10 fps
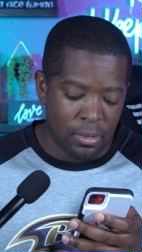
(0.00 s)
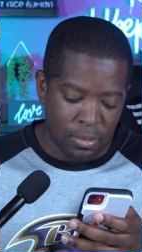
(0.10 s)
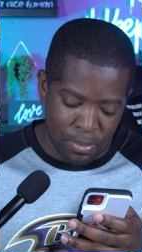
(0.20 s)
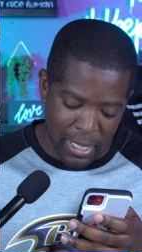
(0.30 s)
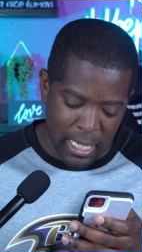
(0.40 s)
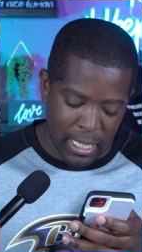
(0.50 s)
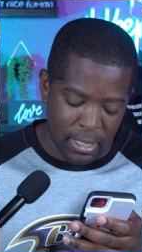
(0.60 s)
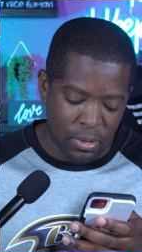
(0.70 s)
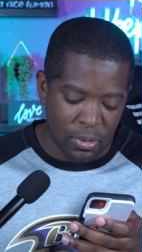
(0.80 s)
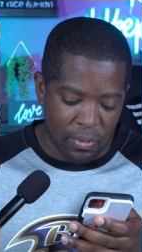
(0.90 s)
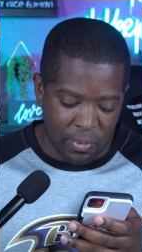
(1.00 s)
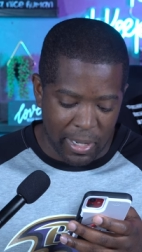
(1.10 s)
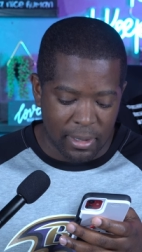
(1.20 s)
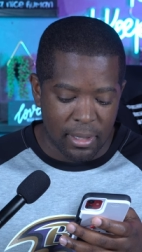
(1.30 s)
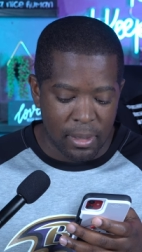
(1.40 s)
beginning to
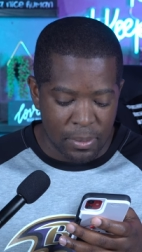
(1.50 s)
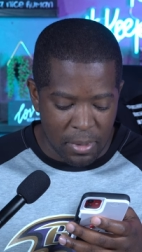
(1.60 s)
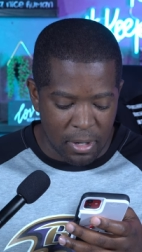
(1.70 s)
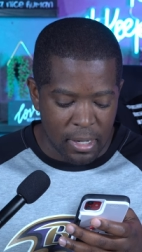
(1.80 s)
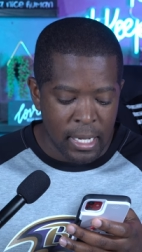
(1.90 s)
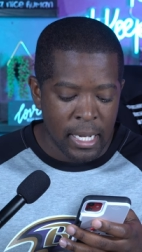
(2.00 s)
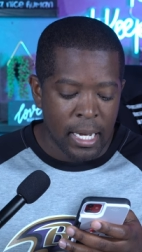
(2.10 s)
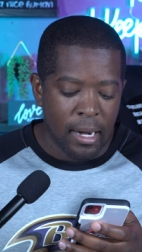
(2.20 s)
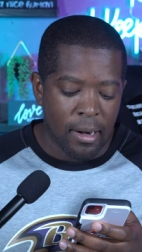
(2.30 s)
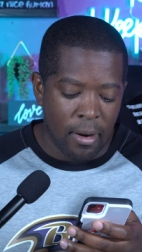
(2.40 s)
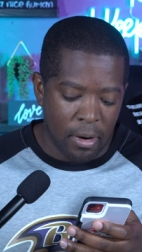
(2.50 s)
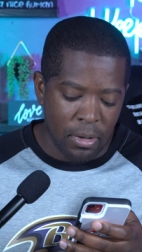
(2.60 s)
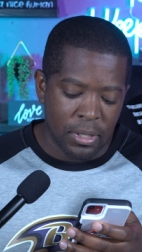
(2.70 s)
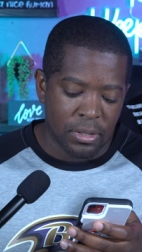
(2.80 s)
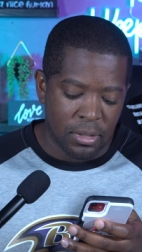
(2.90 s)
affect Lamar. Uh, are
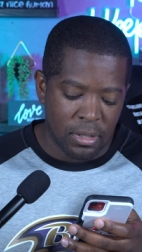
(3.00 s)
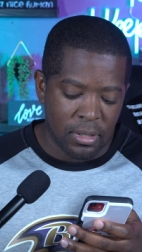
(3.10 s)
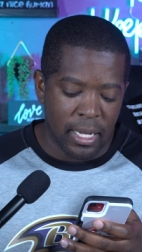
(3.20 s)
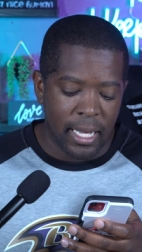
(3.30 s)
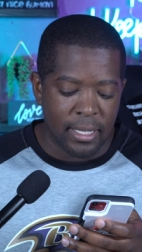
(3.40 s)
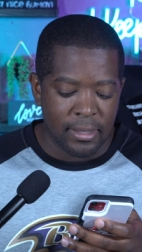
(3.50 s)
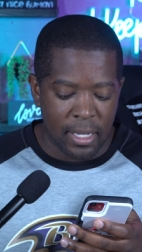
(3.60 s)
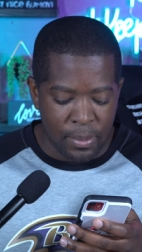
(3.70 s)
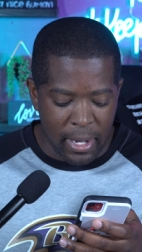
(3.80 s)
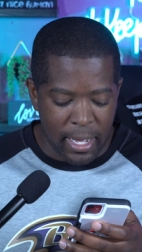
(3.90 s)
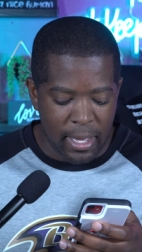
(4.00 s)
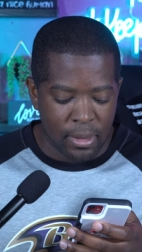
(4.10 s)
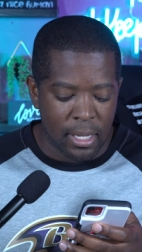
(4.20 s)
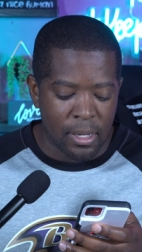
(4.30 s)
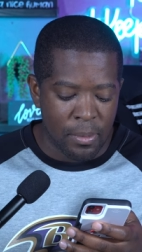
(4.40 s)
you concerned, as am I,
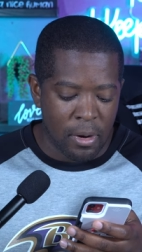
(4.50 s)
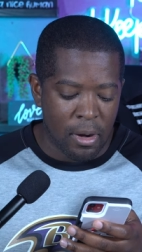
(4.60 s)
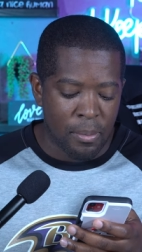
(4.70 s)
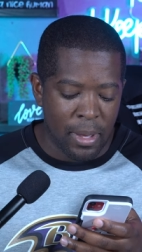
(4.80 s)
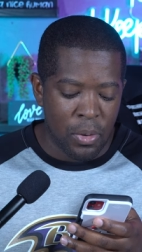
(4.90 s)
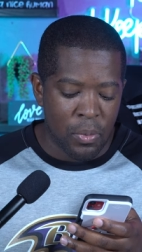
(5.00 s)
that Lamar may